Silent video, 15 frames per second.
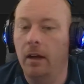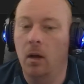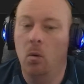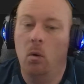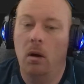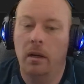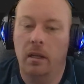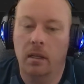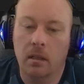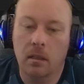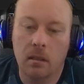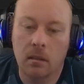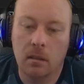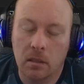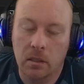I wanted
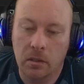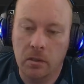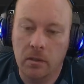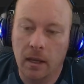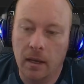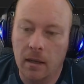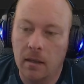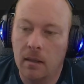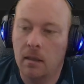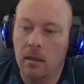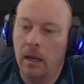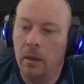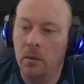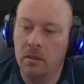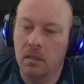to do that,
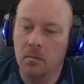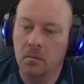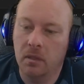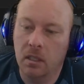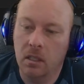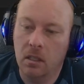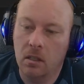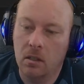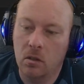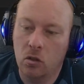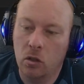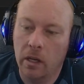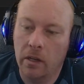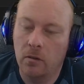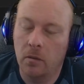I would simply
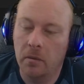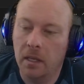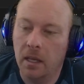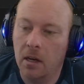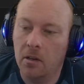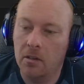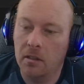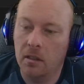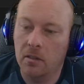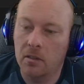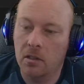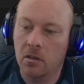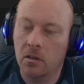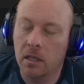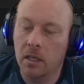change from the carousel
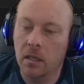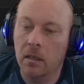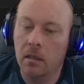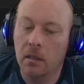screen